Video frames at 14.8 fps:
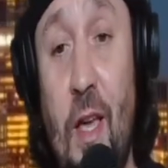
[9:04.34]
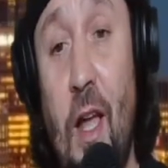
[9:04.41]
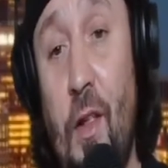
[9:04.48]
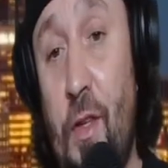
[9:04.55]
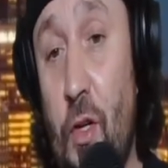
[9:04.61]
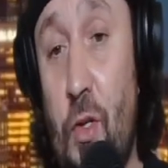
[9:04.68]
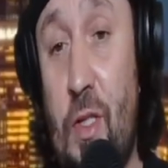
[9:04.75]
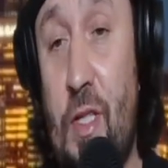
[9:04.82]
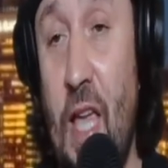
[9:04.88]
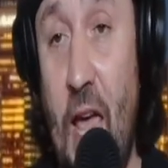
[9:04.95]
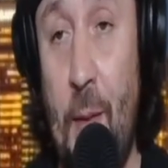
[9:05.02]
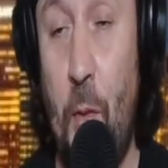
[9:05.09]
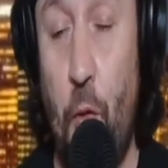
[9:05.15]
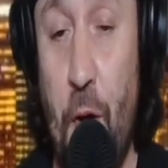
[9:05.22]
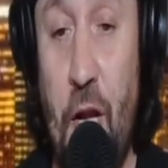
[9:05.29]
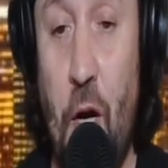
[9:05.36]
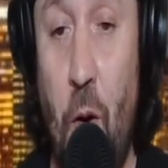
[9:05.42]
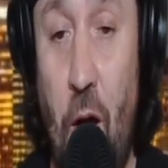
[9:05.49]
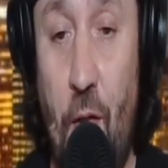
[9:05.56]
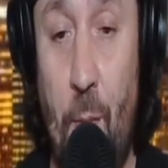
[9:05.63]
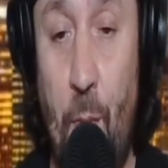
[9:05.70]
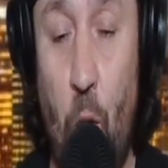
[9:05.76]
there's Dan Marino on
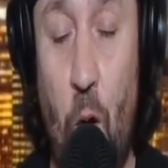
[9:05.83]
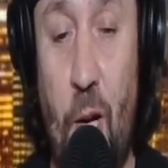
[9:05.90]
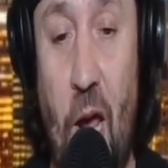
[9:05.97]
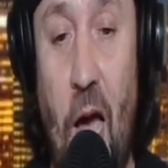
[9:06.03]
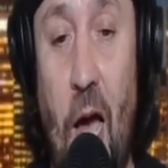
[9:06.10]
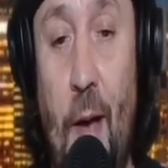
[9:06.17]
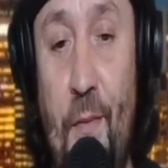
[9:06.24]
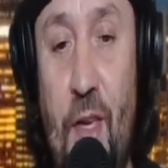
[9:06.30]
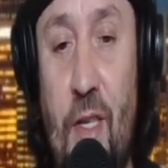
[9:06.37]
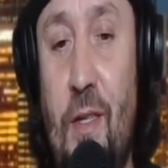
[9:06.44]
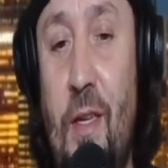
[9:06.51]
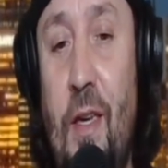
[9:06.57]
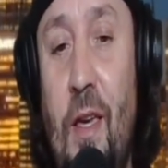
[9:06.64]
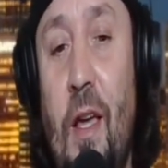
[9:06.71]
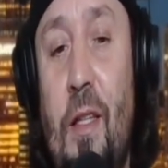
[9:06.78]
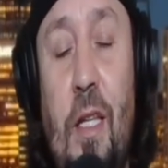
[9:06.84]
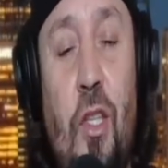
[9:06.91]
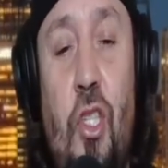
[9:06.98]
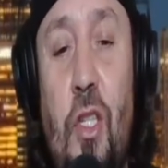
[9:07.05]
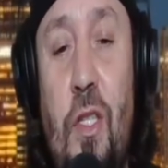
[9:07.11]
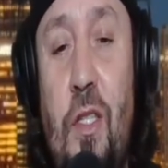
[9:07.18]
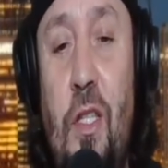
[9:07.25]
the board, obviously, then
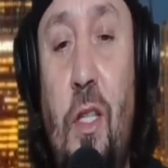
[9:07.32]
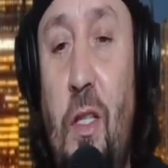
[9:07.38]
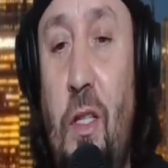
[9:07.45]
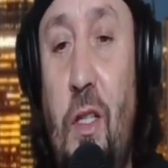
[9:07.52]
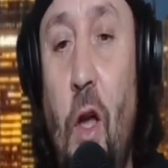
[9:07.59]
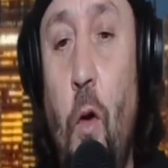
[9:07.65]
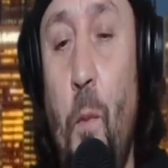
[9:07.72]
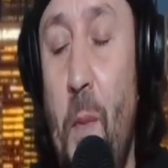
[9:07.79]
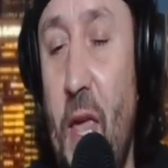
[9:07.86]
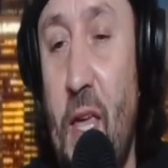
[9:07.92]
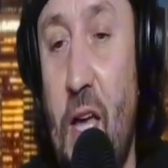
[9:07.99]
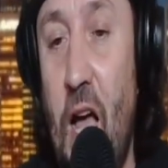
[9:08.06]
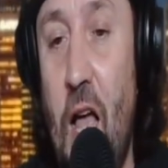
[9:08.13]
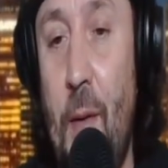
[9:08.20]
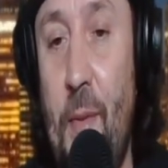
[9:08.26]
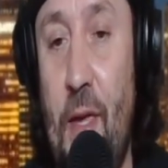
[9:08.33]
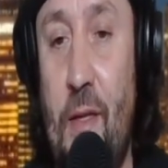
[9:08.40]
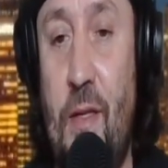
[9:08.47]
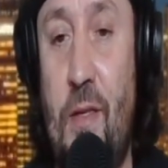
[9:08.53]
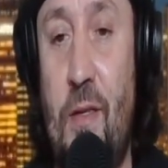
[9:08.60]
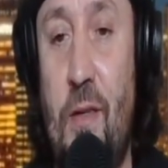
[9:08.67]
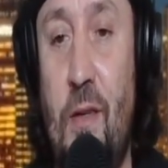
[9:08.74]
just don't make
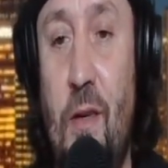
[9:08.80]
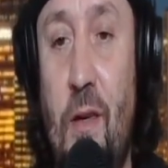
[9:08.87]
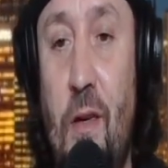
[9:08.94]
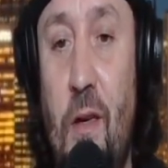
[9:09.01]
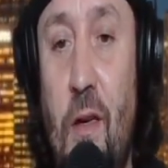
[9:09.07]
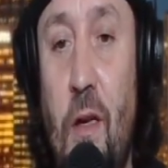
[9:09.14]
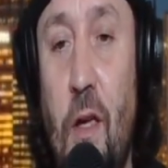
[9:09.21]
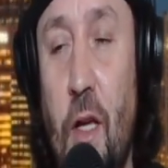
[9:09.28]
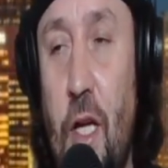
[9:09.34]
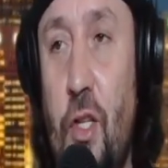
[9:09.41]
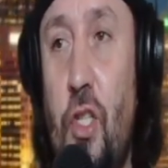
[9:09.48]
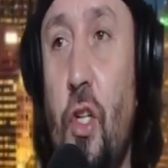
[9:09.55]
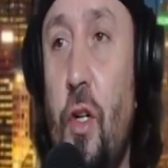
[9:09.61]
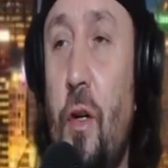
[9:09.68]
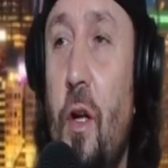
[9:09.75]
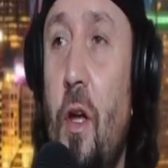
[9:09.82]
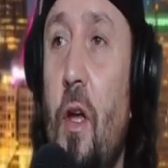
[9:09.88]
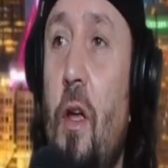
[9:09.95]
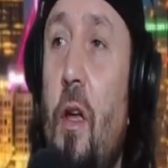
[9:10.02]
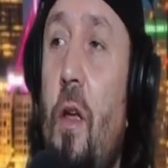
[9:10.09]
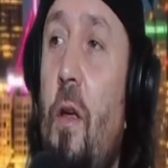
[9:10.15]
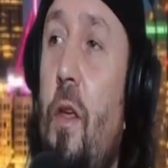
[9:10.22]
comments. Because you're
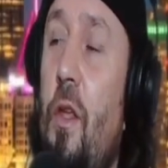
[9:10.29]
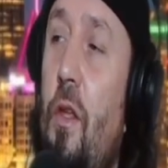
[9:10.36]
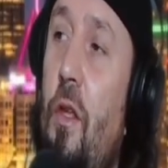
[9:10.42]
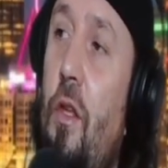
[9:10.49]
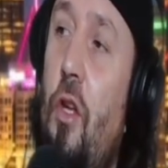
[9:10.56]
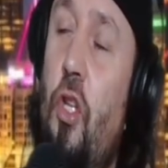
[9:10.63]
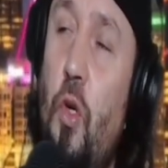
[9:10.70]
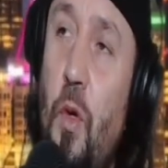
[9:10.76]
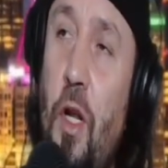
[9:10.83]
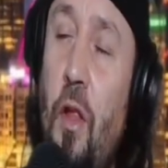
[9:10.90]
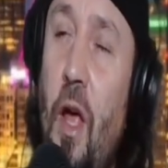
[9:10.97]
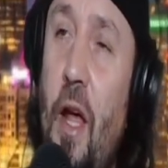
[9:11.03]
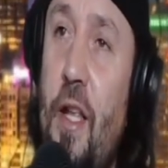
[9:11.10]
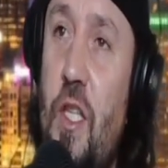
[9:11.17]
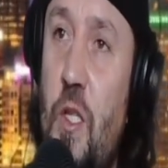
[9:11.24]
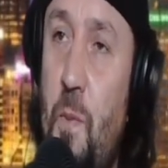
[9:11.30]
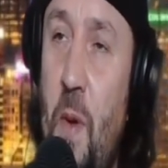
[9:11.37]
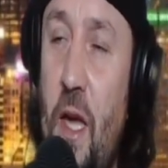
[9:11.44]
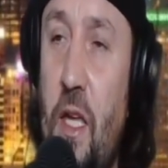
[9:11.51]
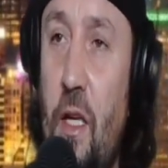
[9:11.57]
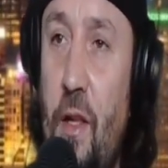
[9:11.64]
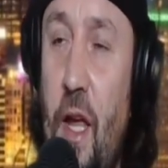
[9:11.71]
doing a lot of
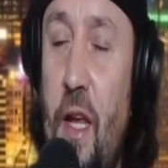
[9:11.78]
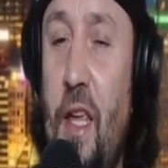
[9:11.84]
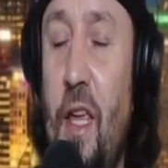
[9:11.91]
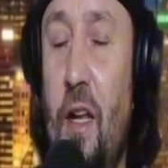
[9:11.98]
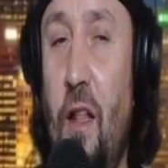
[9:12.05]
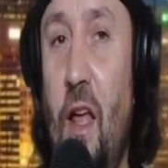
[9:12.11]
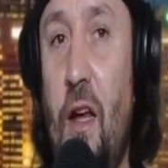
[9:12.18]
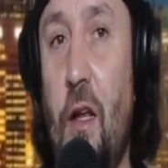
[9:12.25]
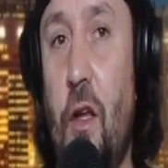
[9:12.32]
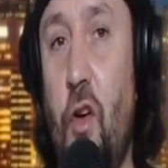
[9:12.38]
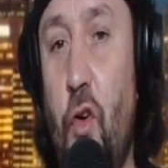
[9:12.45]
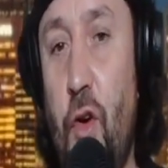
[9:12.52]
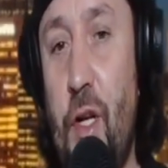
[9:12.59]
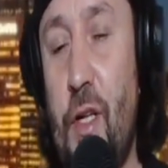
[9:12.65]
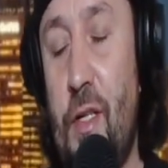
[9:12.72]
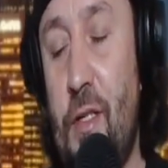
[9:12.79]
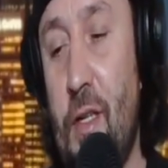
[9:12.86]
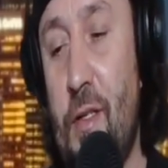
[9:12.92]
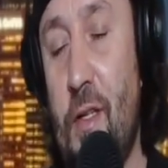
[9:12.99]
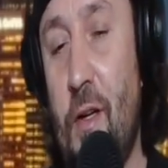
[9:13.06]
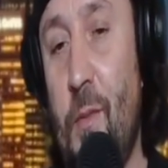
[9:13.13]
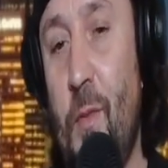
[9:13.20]
speculating and a lot of
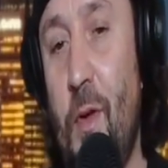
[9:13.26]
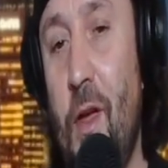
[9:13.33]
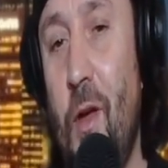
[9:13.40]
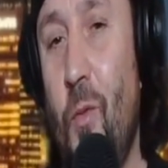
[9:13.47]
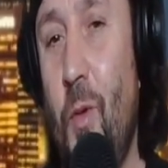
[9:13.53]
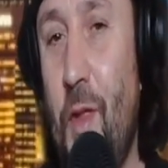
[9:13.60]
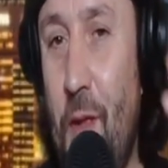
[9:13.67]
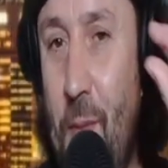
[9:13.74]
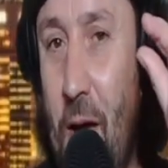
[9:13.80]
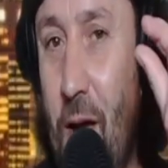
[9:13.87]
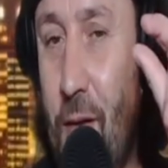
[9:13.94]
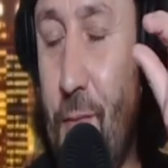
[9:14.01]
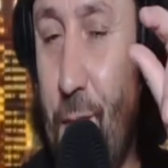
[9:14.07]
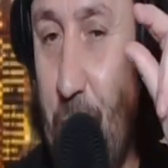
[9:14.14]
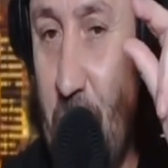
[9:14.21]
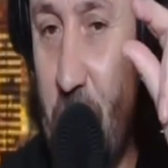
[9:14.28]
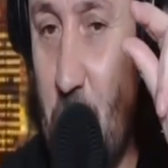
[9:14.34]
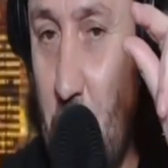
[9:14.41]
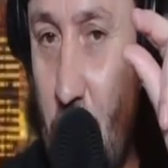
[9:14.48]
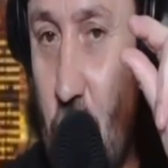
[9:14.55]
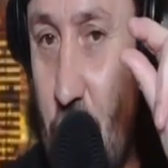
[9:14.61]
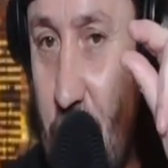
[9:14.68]
criticism with about this
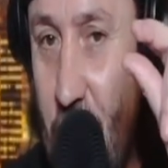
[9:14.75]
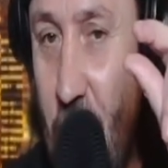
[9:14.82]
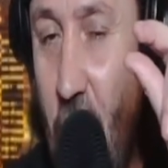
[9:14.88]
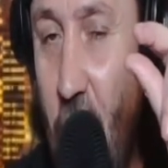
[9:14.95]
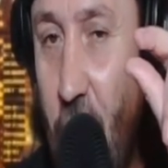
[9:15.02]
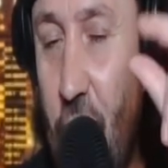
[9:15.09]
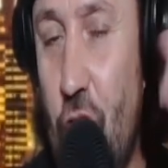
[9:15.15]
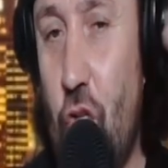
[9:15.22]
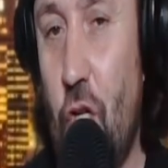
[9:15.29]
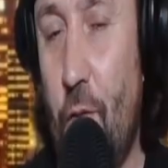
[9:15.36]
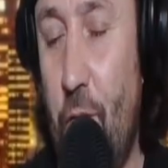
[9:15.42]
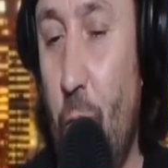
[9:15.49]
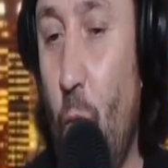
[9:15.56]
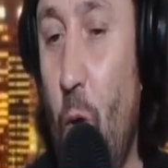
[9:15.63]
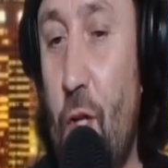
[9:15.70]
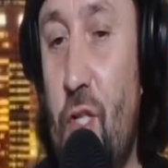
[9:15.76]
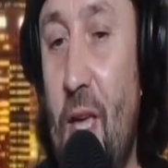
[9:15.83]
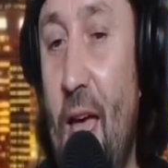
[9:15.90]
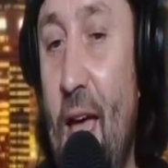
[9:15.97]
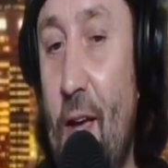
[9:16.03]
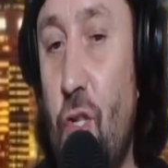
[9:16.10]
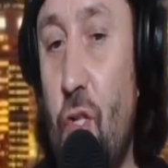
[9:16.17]
much knowledge of what's
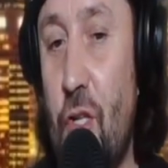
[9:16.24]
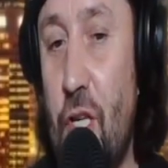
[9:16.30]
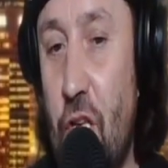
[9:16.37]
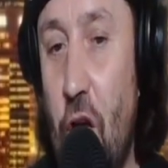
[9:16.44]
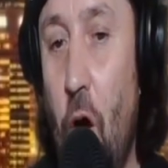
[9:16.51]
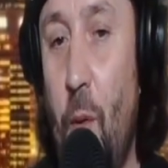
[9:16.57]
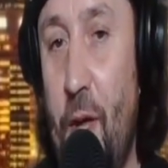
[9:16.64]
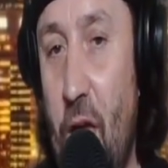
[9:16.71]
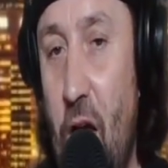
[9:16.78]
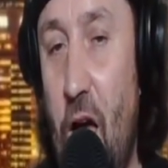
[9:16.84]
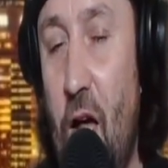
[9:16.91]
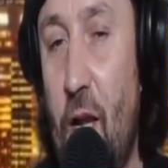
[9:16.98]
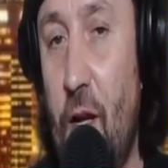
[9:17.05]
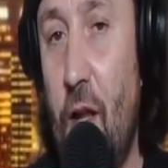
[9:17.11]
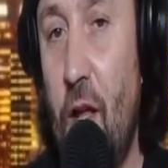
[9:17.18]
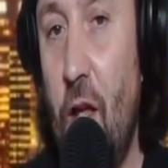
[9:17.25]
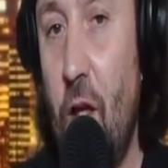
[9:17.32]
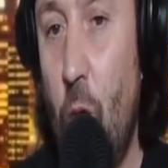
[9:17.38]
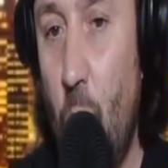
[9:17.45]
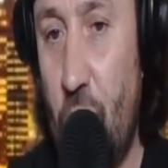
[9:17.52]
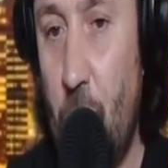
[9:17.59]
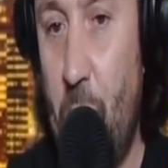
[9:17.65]
actually going on
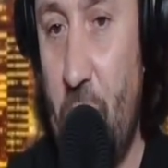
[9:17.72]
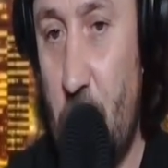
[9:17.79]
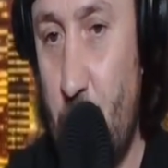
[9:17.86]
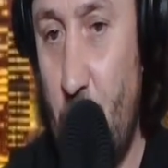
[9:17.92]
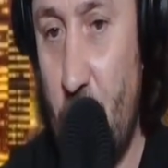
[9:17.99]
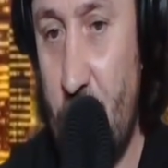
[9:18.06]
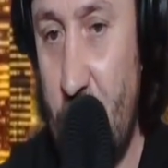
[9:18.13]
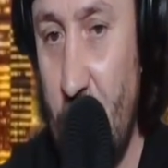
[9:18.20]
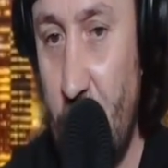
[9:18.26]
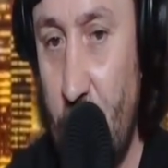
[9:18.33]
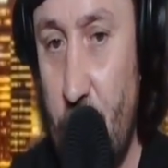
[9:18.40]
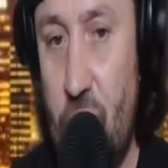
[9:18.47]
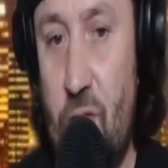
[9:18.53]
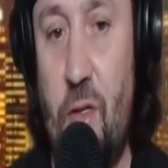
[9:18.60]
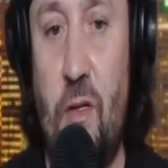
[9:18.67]
with the Pittsburgh Steelers.